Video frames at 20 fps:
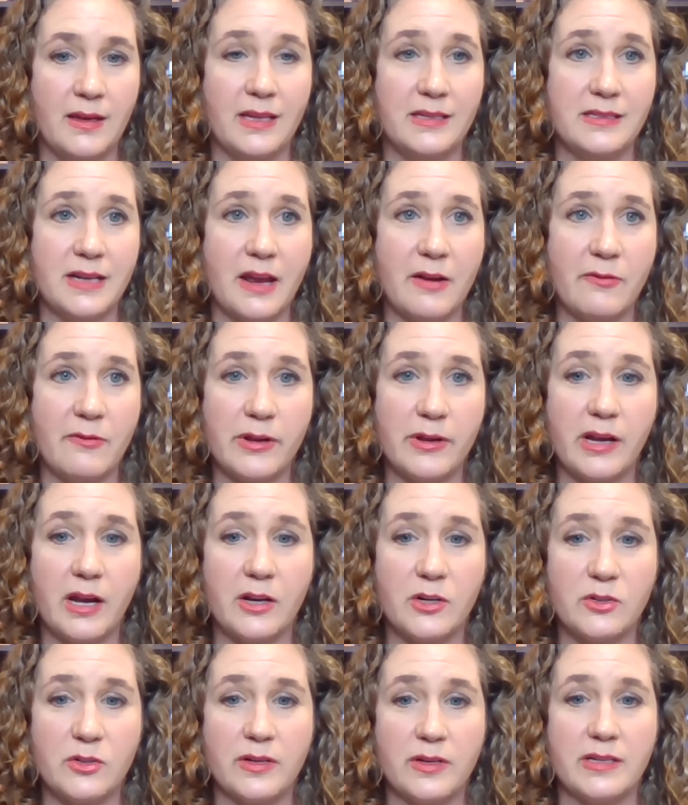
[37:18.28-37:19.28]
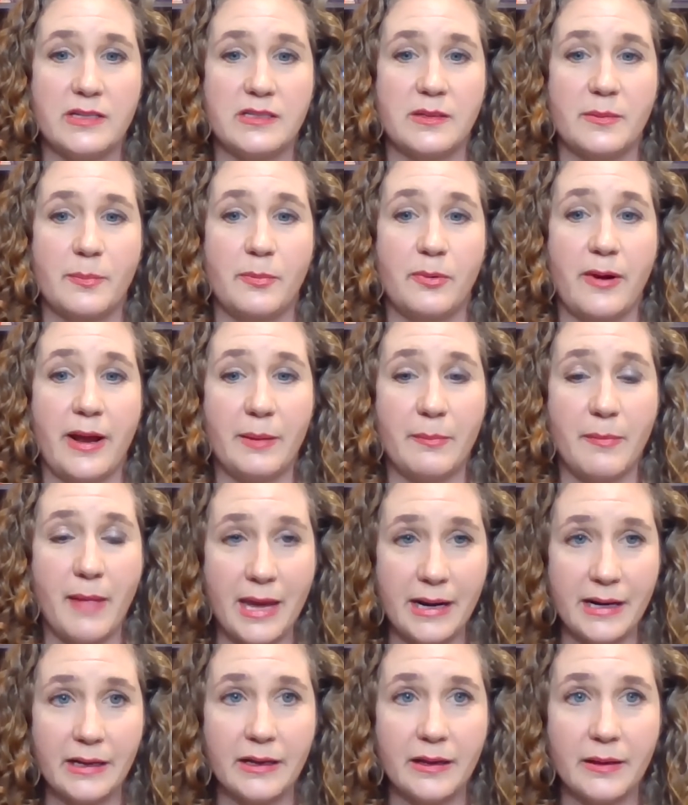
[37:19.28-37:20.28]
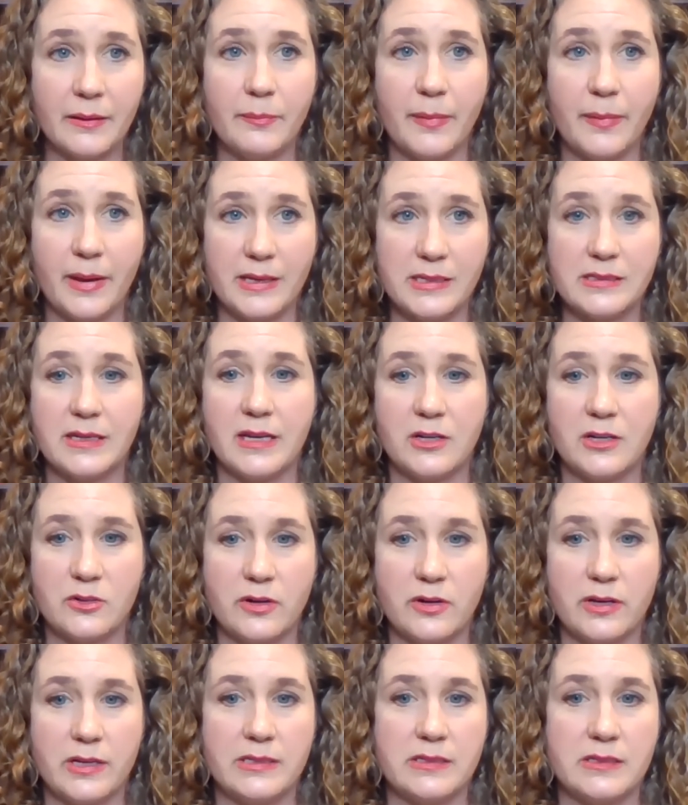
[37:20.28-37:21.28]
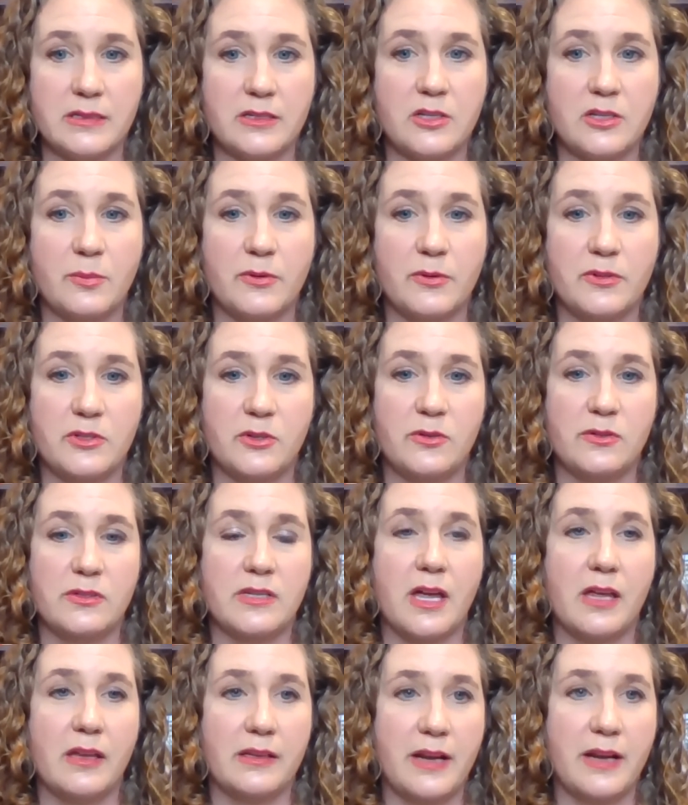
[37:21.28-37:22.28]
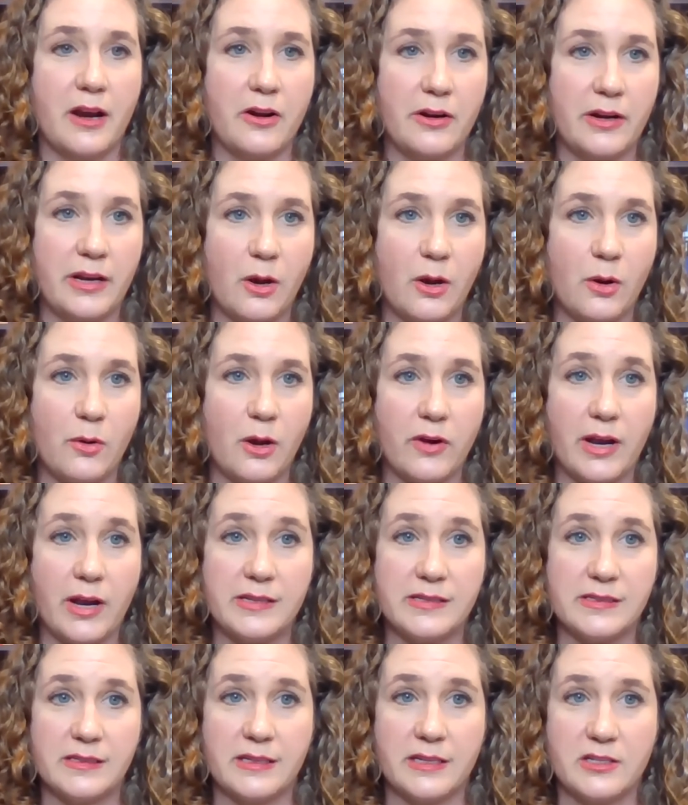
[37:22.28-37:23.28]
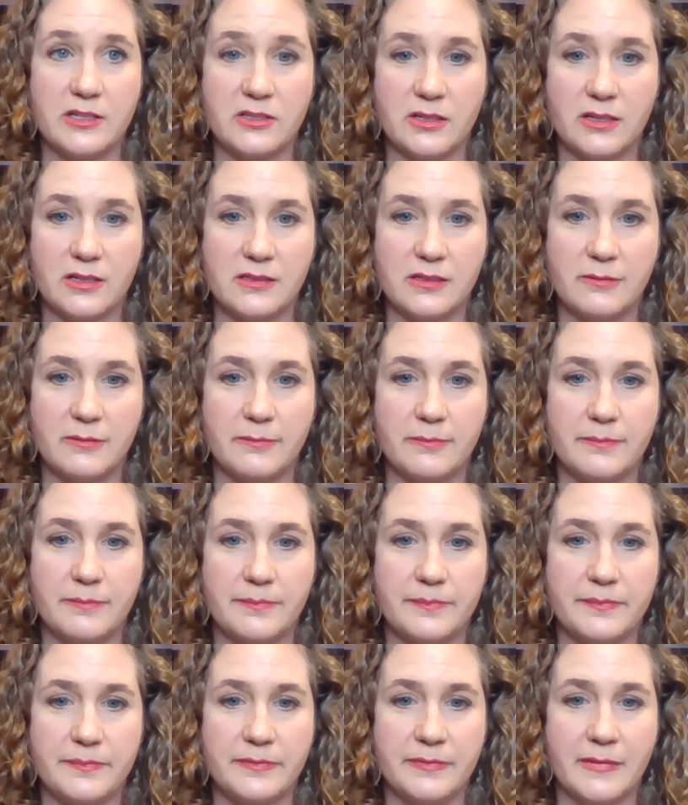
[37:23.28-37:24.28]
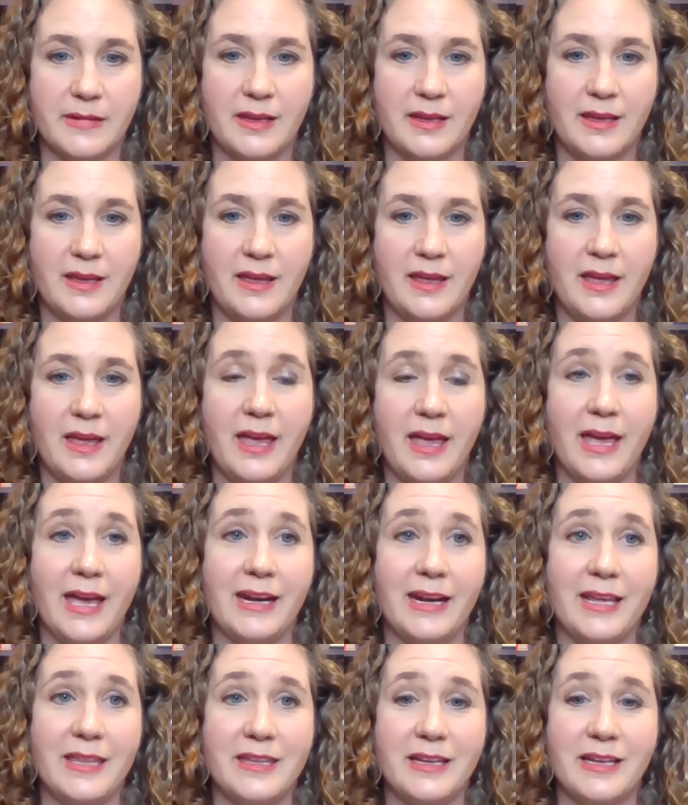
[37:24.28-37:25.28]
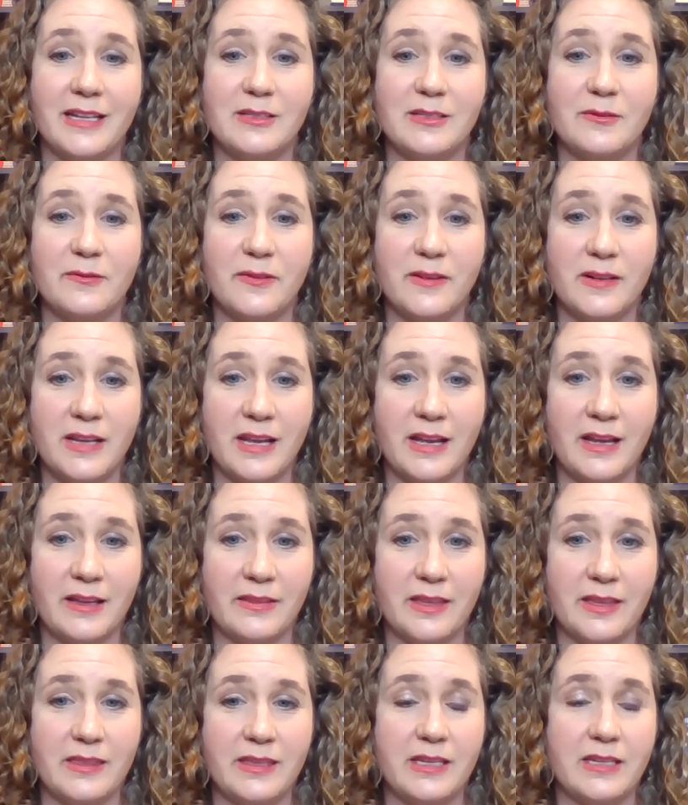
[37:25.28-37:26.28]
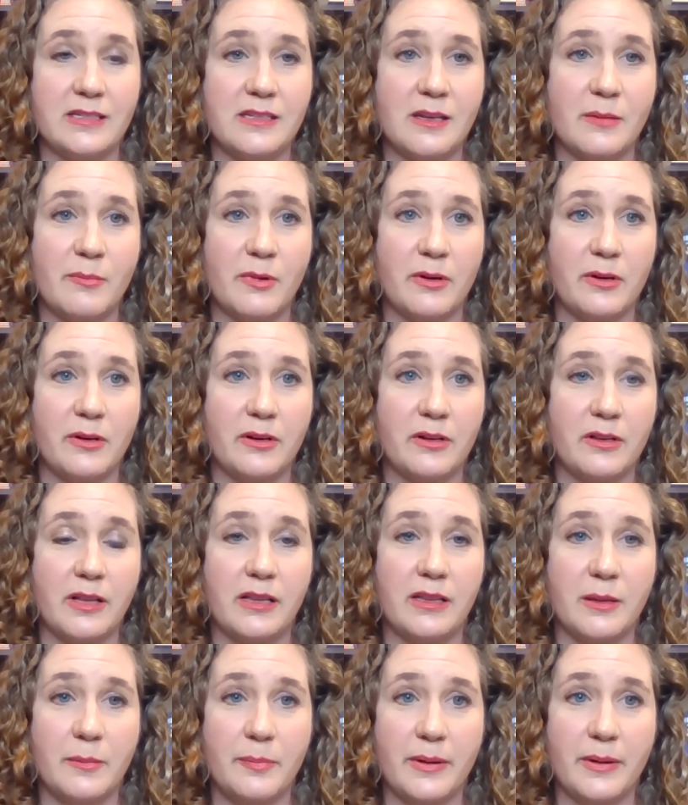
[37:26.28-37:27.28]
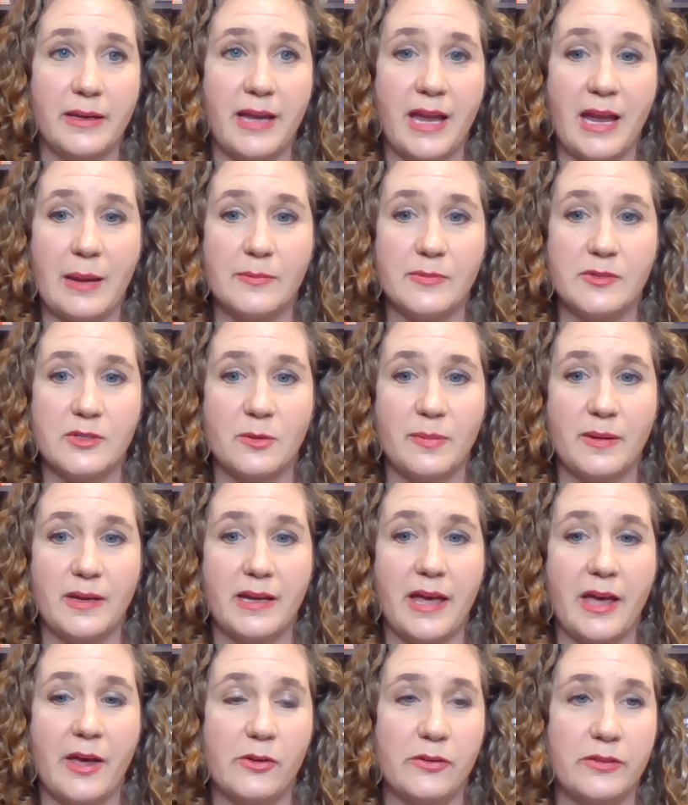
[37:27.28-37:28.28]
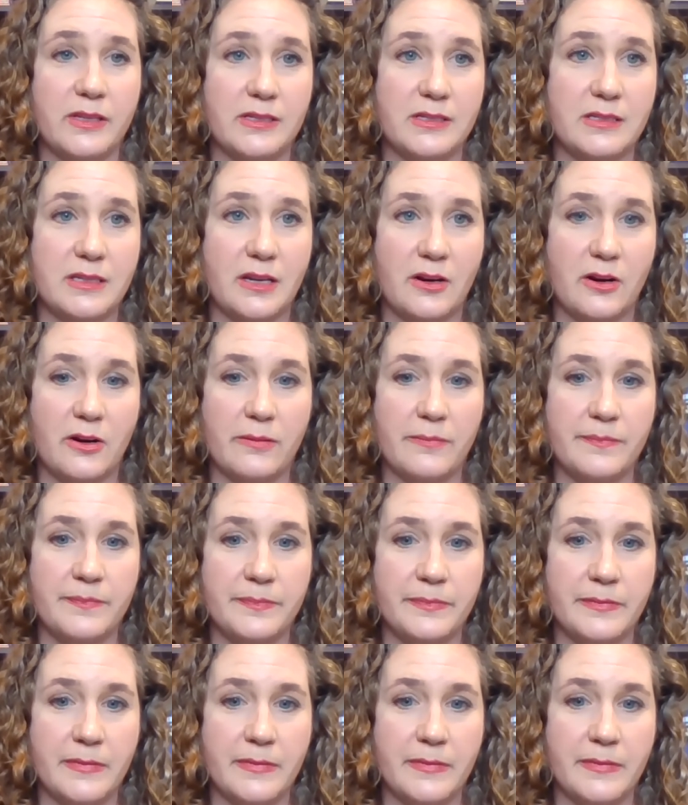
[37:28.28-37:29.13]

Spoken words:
It's in every country's pragmatic best interest to pursue solidarity over isolationism. And I think it's fitting that the Summer Olympic Games are being held this year.